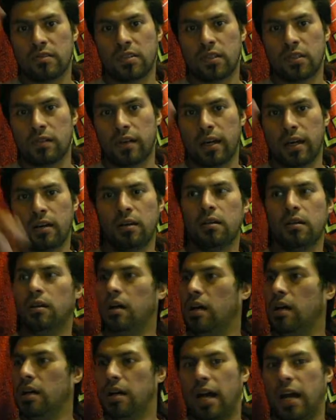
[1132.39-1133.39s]
See you
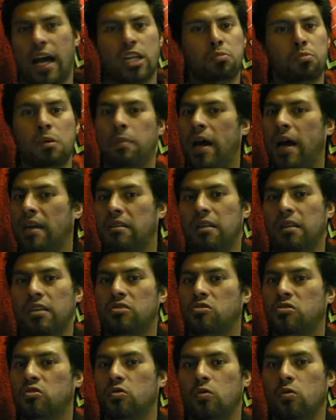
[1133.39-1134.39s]
later. I should be back in the
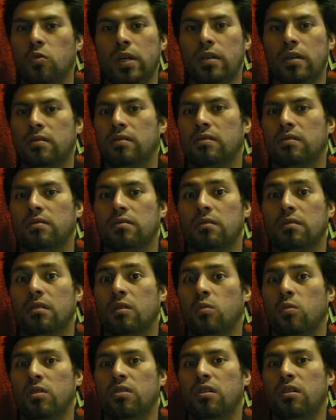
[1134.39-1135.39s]
next 2 weeks.
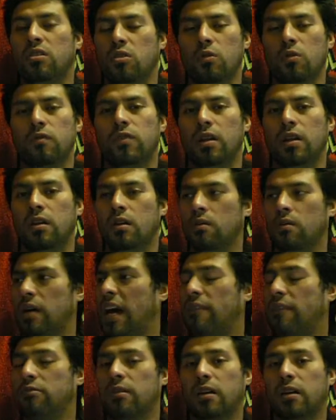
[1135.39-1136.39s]
With a new video.
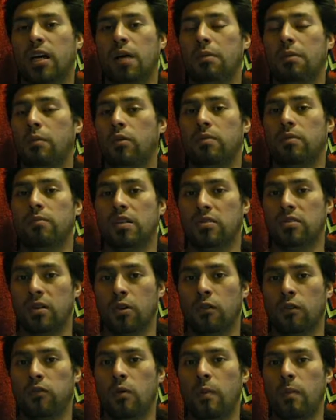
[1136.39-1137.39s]
I have to come up with
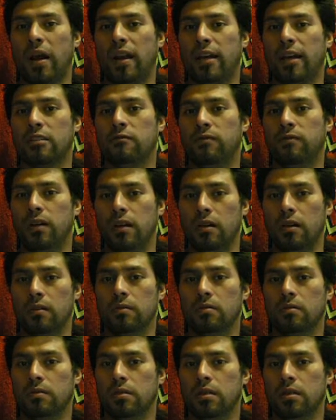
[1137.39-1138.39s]
material for my next
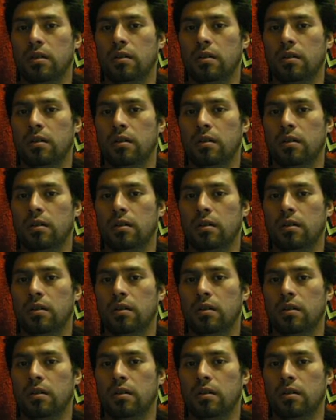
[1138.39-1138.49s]
video.